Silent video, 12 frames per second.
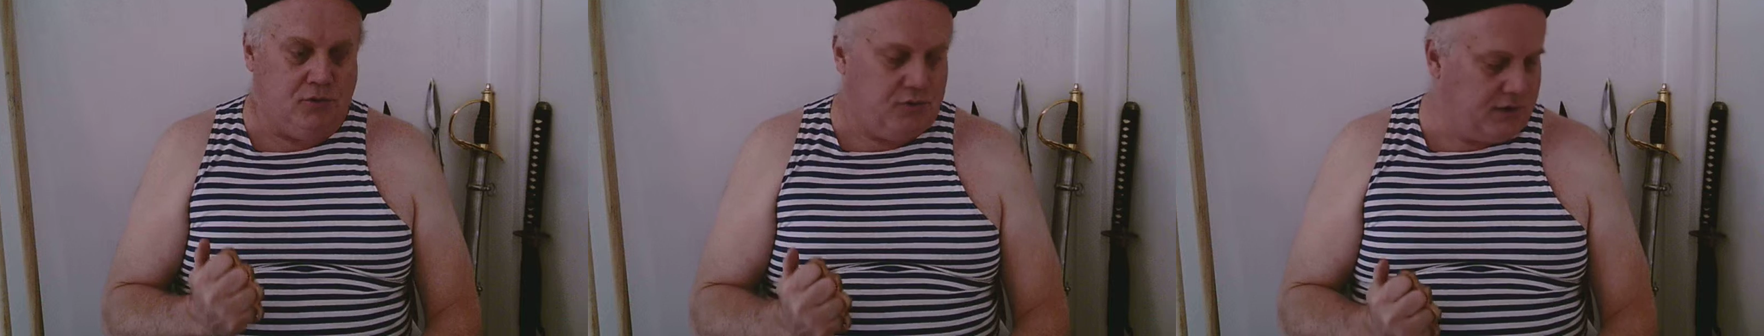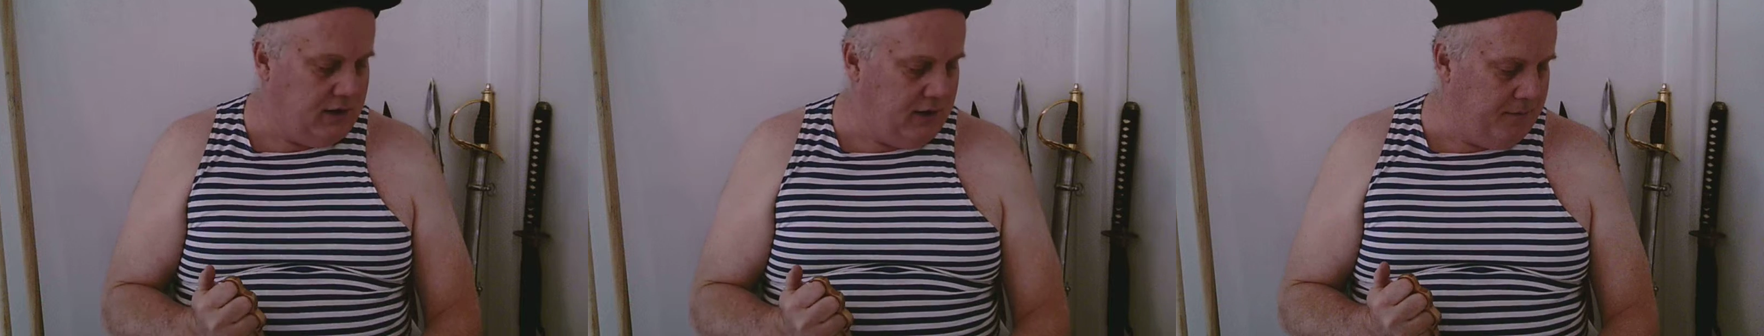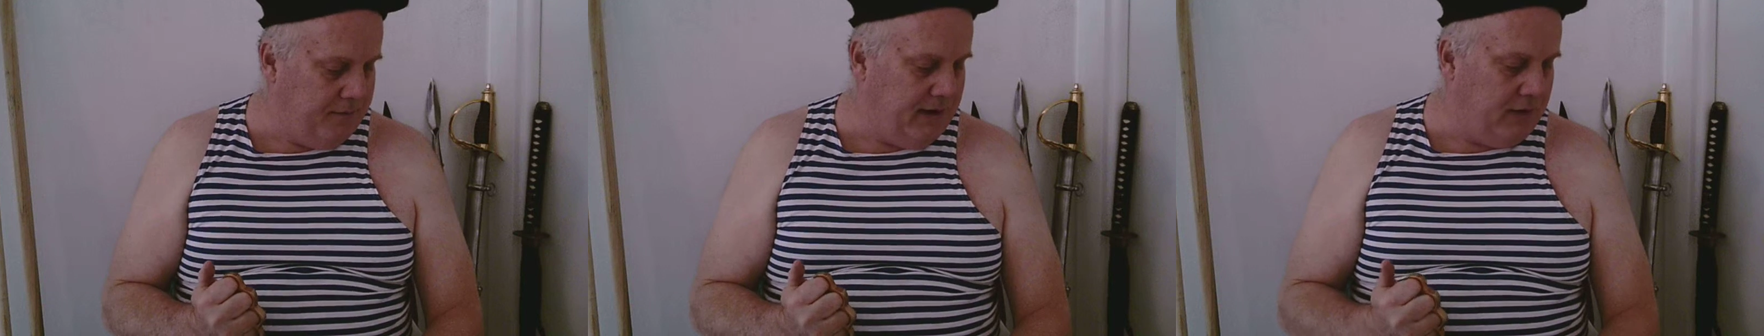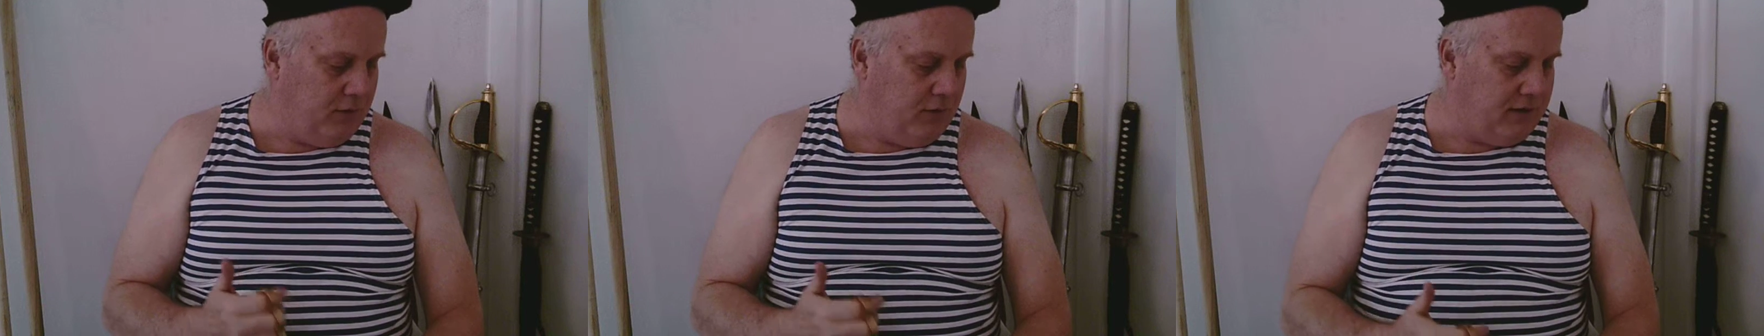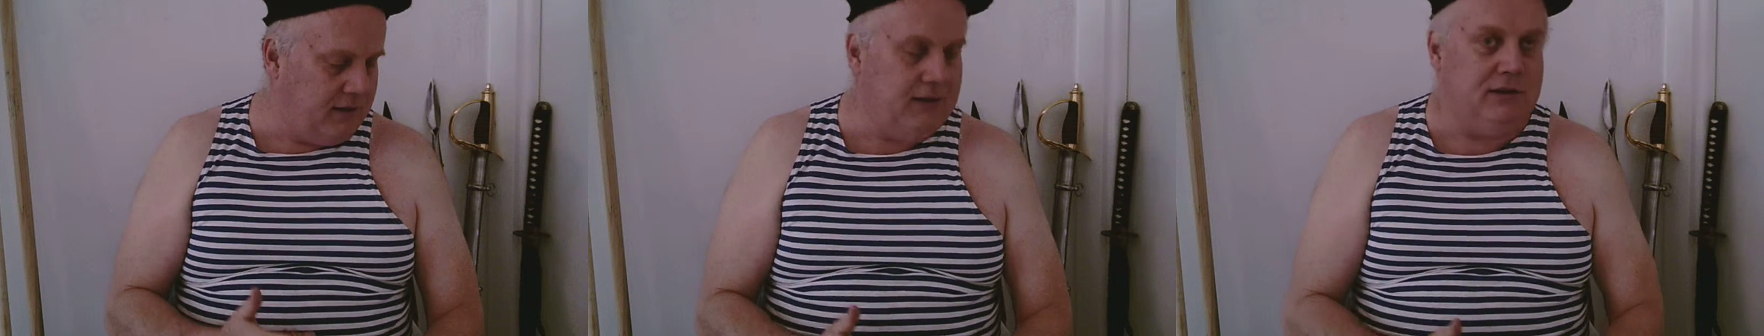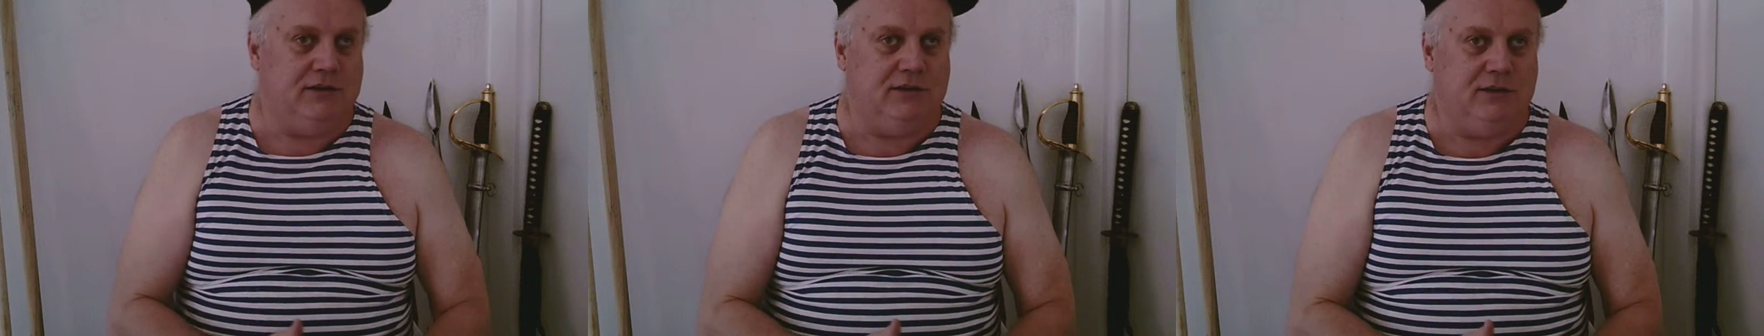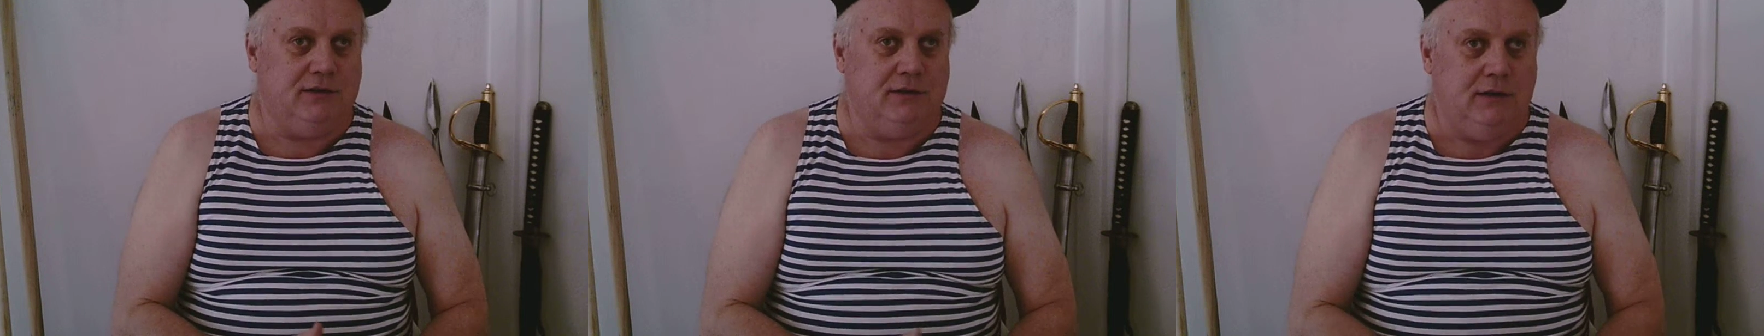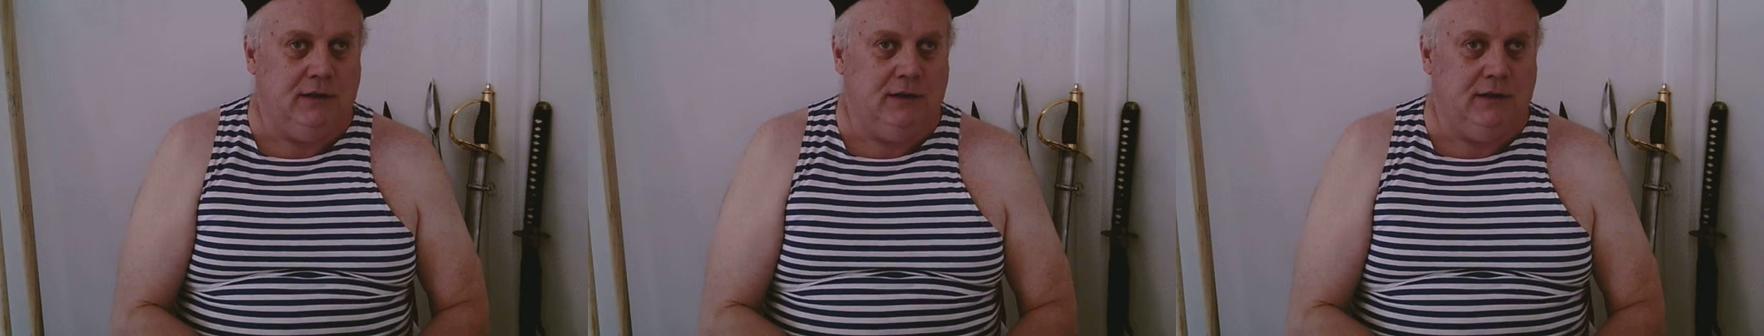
close quarter combat with this.